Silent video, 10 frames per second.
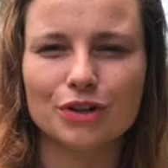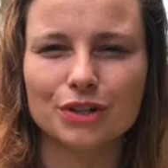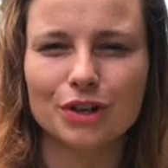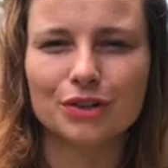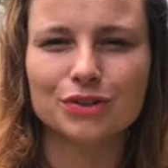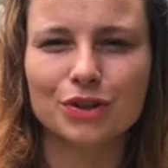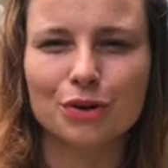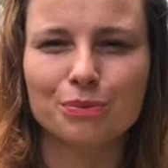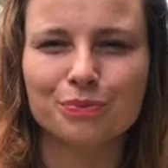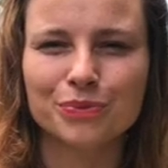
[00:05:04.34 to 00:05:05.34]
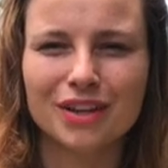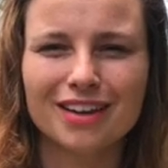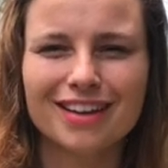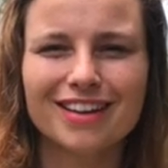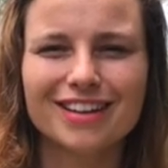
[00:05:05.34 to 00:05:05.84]
the long term.
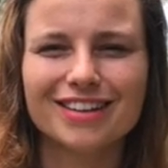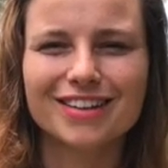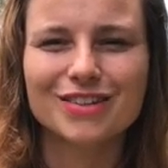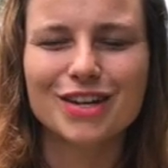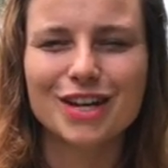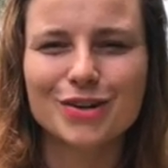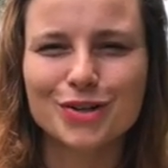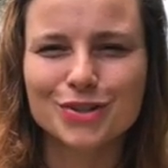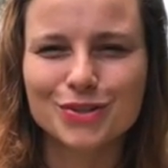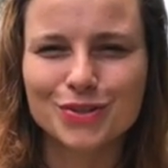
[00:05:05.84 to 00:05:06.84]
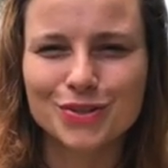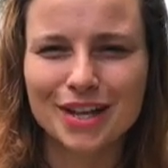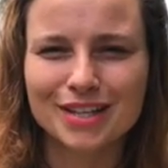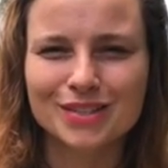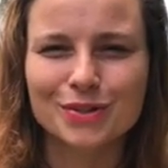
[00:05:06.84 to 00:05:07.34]
In order to do
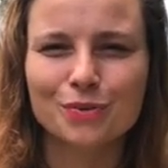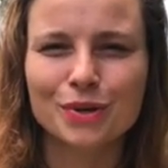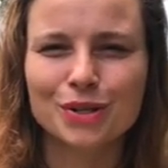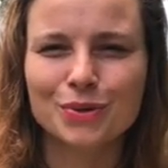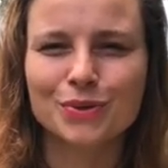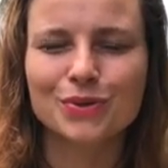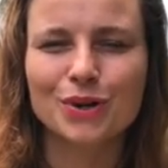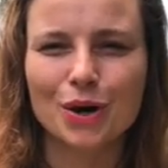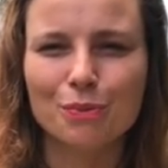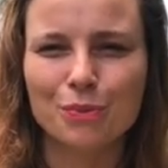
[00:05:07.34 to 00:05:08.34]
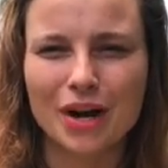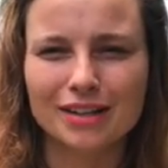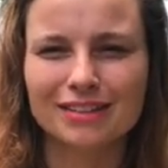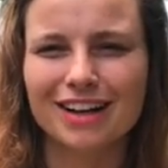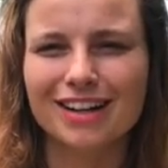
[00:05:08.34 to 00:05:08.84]
this, we use our breath.
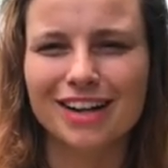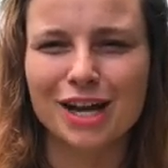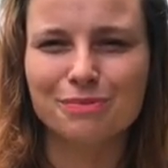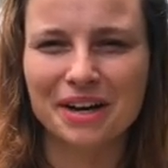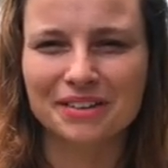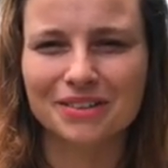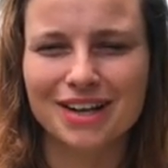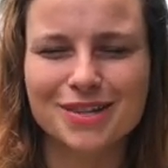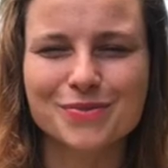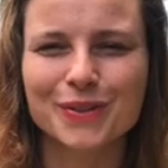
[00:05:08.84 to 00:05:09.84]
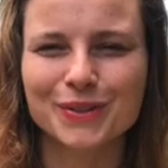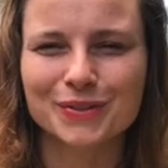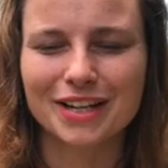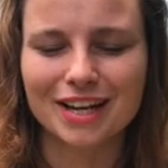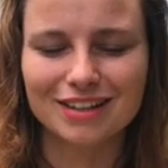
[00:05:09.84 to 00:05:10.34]
I'll get back to that. We'll do
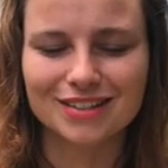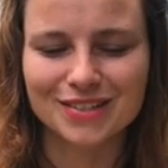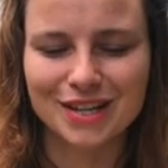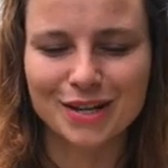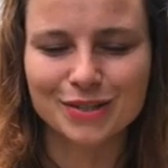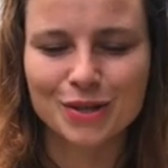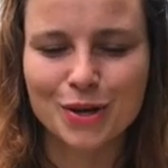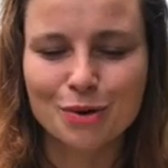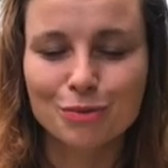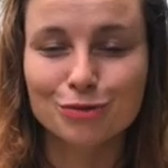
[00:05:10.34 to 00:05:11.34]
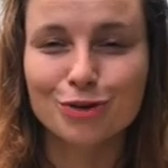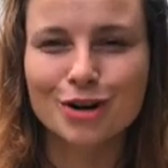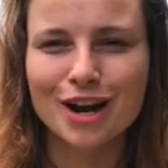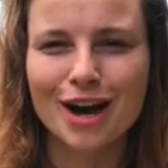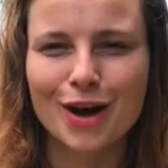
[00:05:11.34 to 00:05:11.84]
an exercise. But for
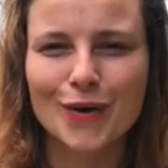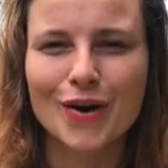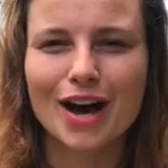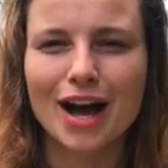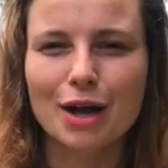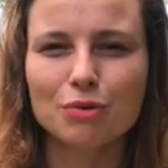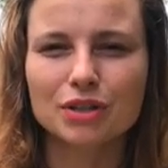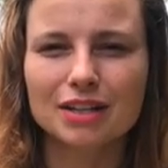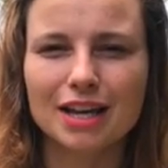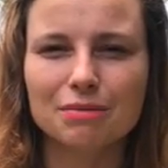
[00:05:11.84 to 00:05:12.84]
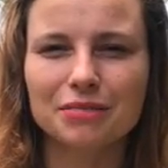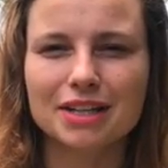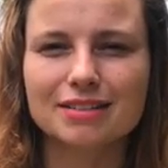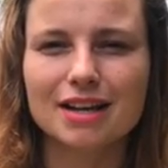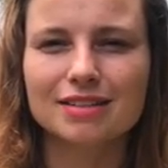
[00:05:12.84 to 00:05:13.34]
now, I would name
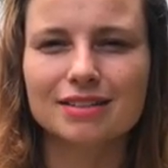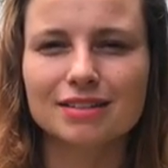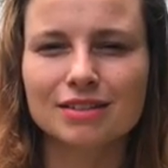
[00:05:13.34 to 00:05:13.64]
this as the